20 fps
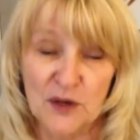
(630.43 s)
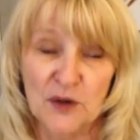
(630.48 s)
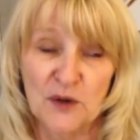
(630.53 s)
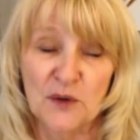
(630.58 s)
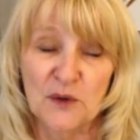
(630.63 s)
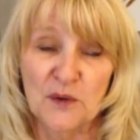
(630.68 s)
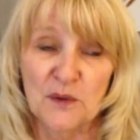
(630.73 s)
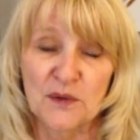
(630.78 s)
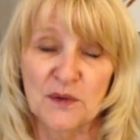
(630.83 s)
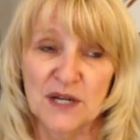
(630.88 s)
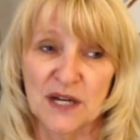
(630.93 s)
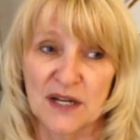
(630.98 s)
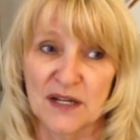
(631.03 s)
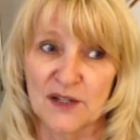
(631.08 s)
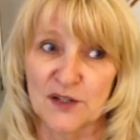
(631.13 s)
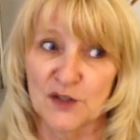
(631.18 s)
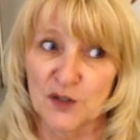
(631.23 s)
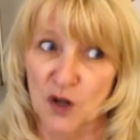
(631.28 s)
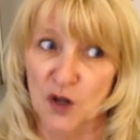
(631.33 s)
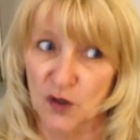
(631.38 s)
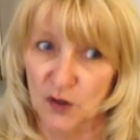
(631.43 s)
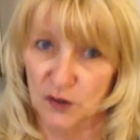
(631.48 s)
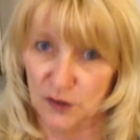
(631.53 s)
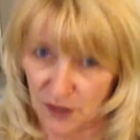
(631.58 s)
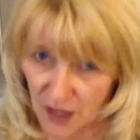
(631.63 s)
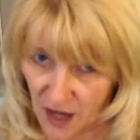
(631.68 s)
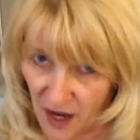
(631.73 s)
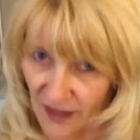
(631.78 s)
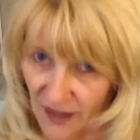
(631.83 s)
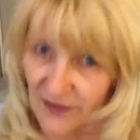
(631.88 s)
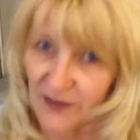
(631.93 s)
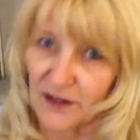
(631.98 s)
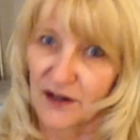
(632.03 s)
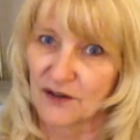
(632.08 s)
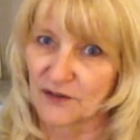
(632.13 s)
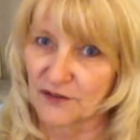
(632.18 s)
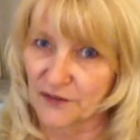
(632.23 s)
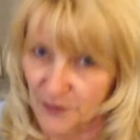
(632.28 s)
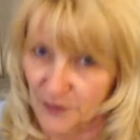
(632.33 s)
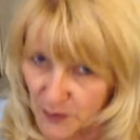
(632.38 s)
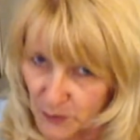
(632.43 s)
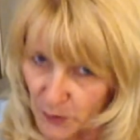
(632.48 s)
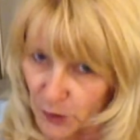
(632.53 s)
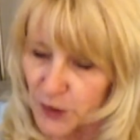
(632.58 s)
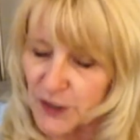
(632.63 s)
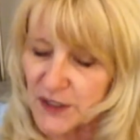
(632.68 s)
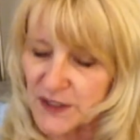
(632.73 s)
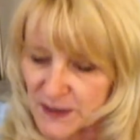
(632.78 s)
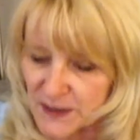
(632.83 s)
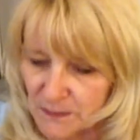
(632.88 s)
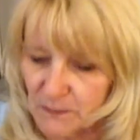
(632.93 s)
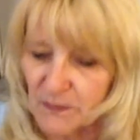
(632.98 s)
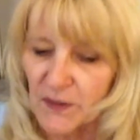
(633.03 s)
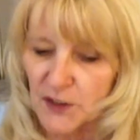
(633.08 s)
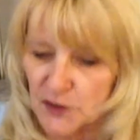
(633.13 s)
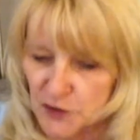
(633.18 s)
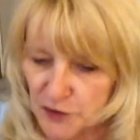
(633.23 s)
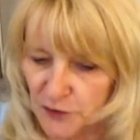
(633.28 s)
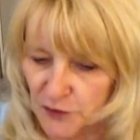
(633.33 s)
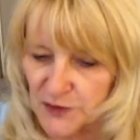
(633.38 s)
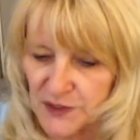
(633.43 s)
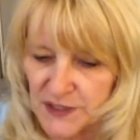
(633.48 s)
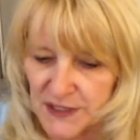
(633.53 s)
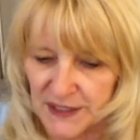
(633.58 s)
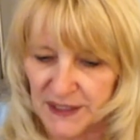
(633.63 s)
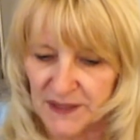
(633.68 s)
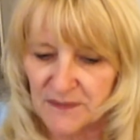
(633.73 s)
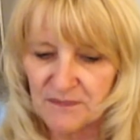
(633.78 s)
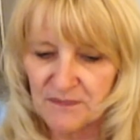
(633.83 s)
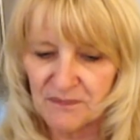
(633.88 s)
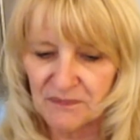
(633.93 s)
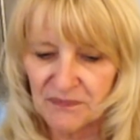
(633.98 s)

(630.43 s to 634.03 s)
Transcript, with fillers: who does a lot of the books, as you'll see.